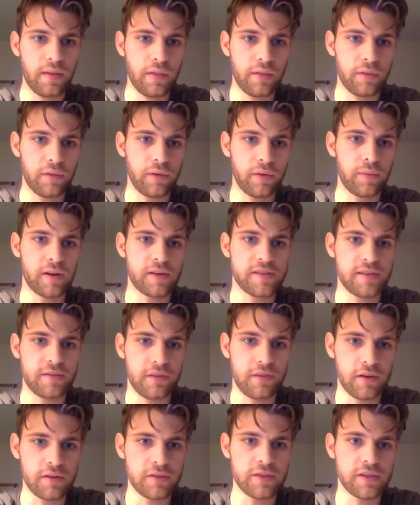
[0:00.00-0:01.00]
through Mercy
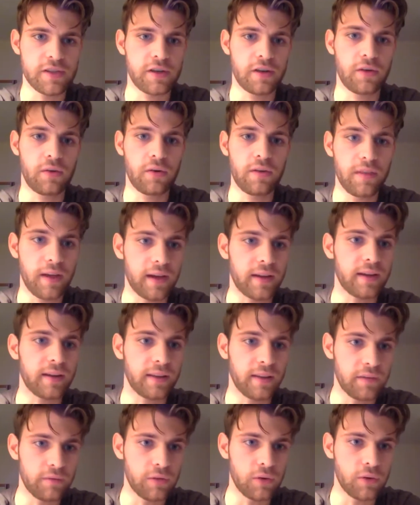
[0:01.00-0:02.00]
Volunteer Corps that
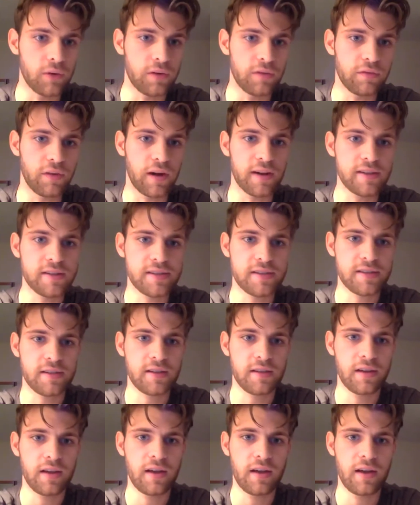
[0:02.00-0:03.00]
can give you advice
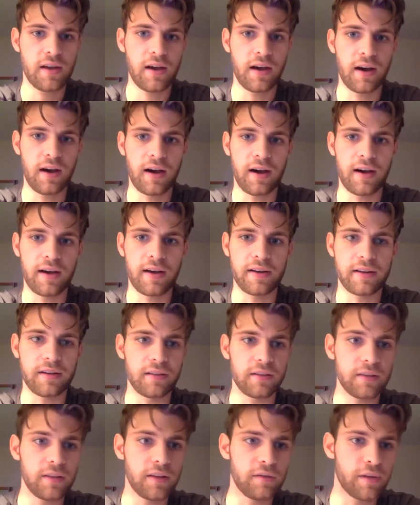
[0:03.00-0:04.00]
on
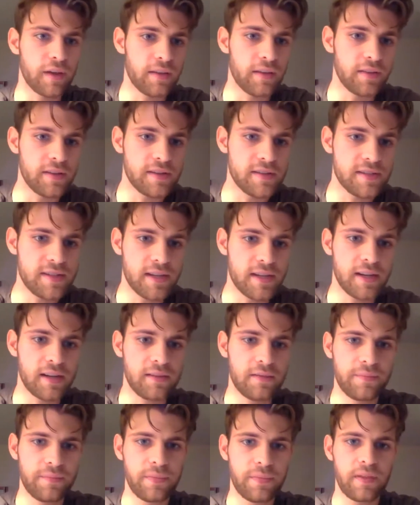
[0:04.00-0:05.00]
living in the
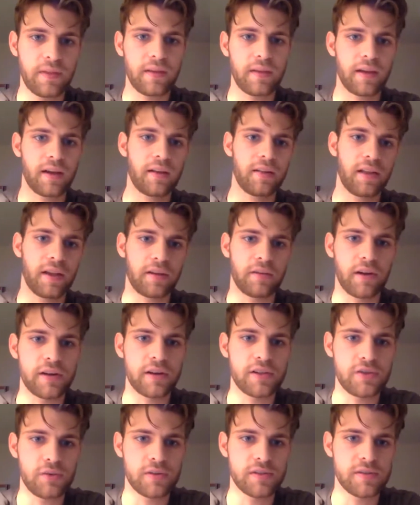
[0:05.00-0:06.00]
city, kind of like
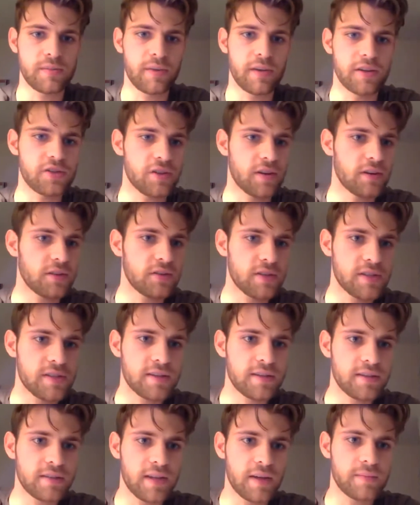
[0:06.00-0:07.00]
Rachel was mentioning,
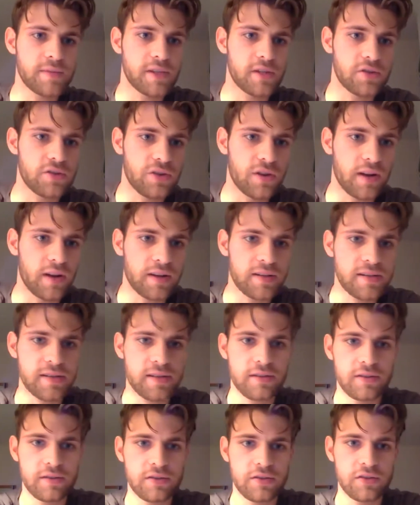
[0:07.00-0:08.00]
just tips and
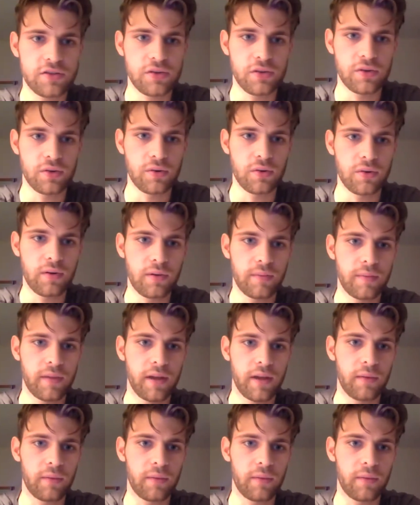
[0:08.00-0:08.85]
tricks to be